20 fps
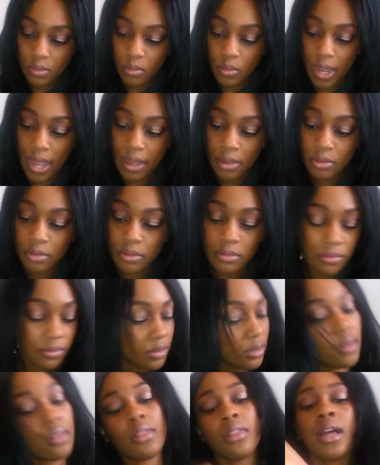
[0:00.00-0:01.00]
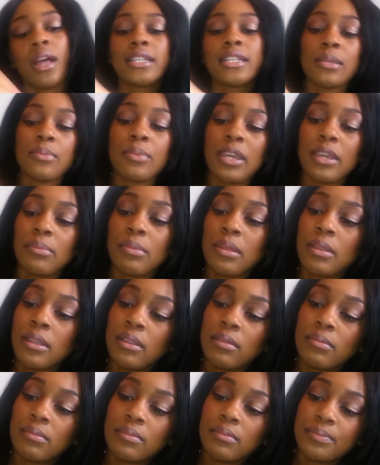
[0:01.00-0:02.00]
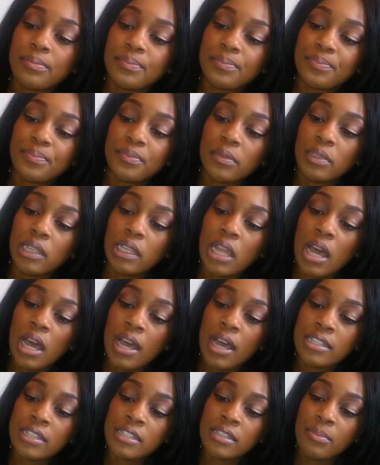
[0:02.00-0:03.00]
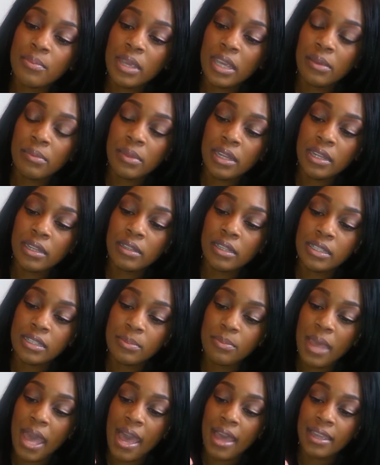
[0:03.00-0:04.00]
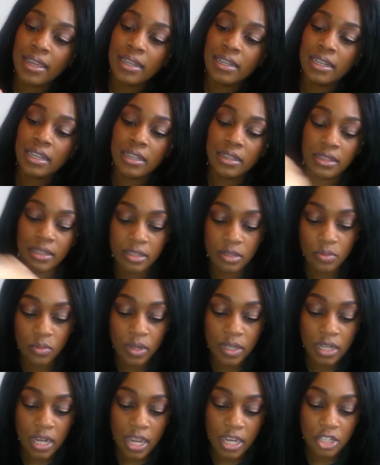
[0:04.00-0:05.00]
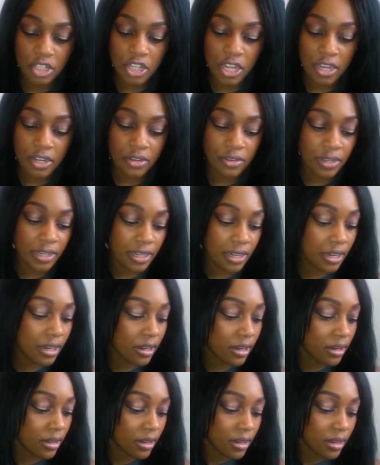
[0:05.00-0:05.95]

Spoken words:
Wow, lots of pigment. Lots of pigment. It's packing in this one eyeshadow here.